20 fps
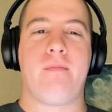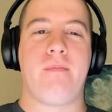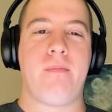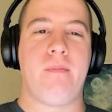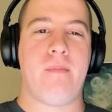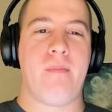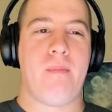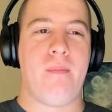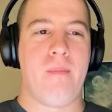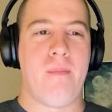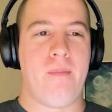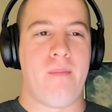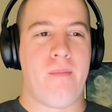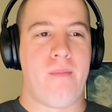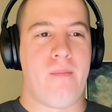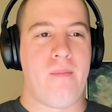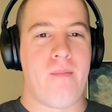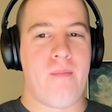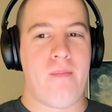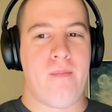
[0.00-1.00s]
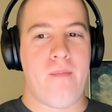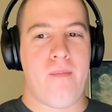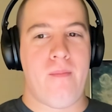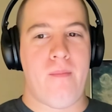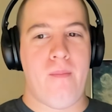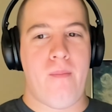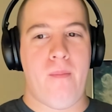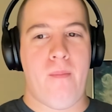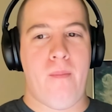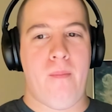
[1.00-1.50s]

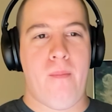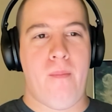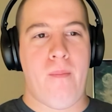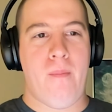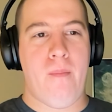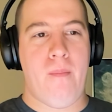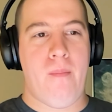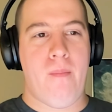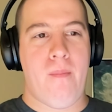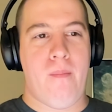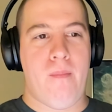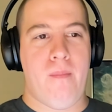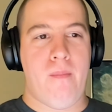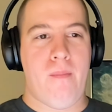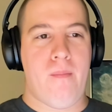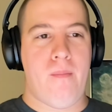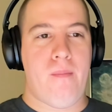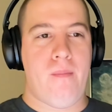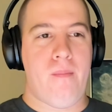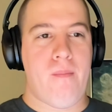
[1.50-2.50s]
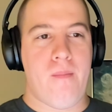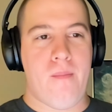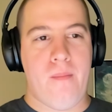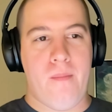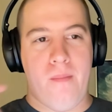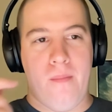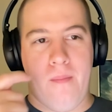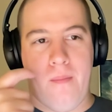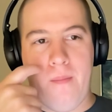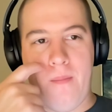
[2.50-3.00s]

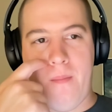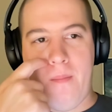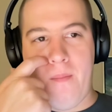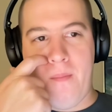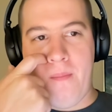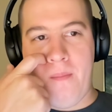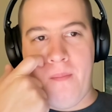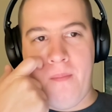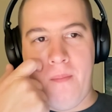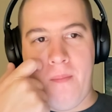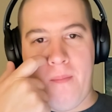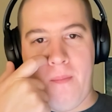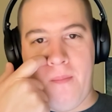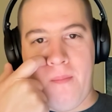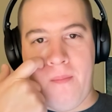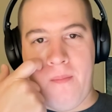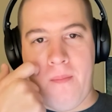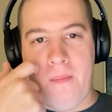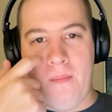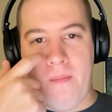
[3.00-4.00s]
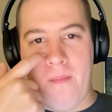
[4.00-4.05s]
This person isn't speaking.